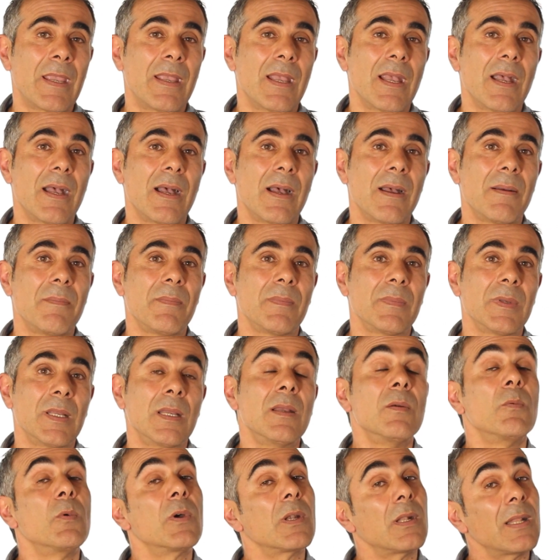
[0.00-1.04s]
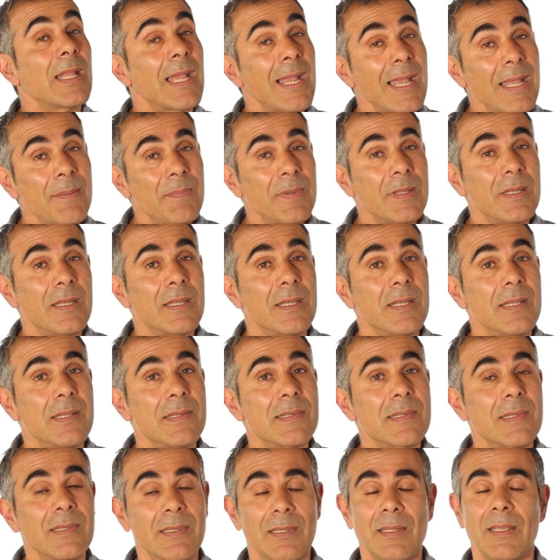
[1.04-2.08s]
what will happen
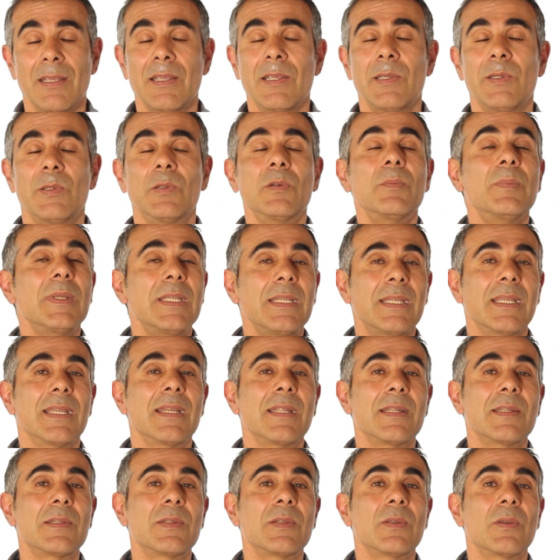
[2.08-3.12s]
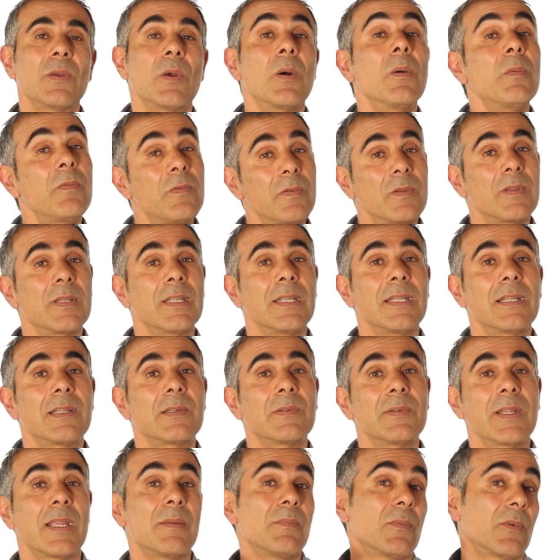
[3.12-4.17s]
is you'll begin to hopefully
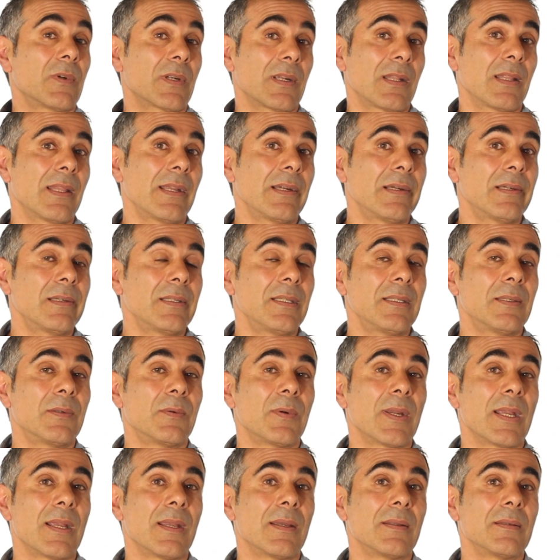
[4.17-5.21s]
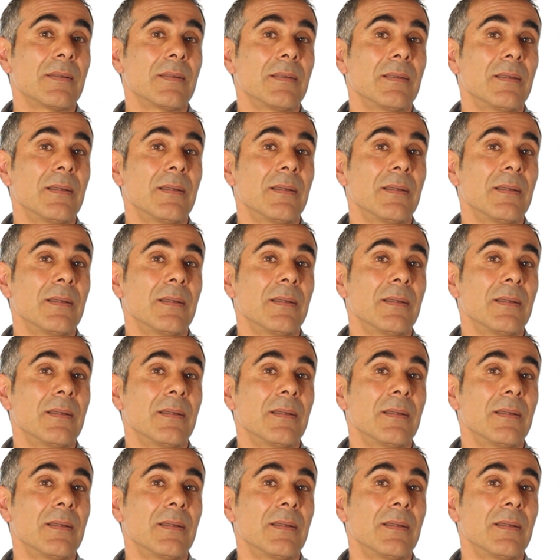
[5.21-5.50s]
create more clarity around